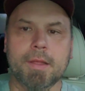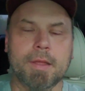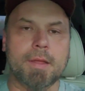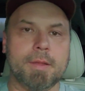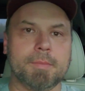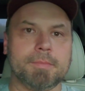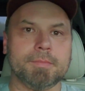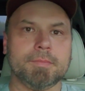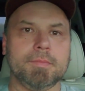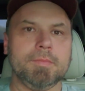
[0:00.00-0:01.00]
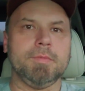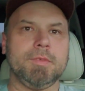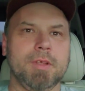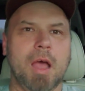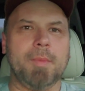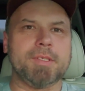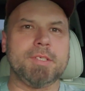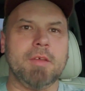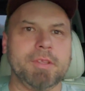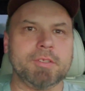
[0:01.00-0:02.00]
And uh, common
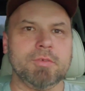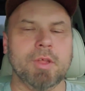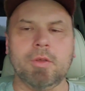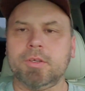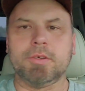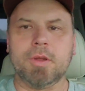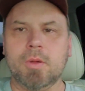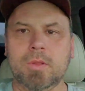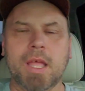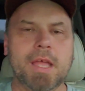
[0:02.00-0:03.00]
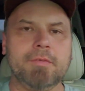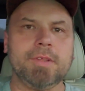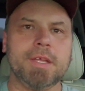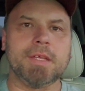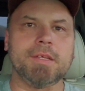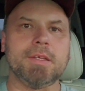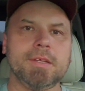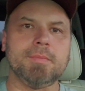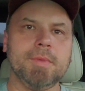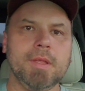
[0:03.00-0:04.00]
stuff that you've known your whole life, like
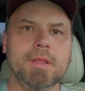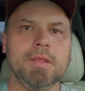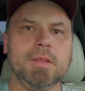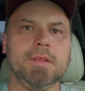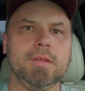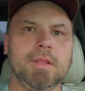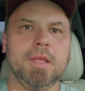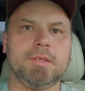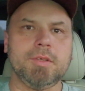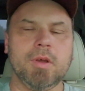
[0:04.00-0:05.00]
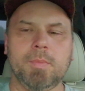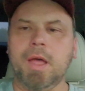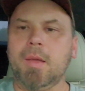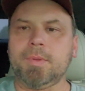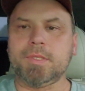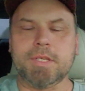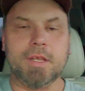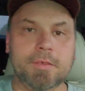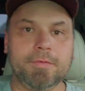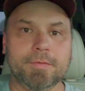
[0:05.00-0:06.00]
uh, like soda pop and
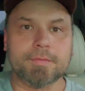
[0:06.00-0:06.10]
stuff.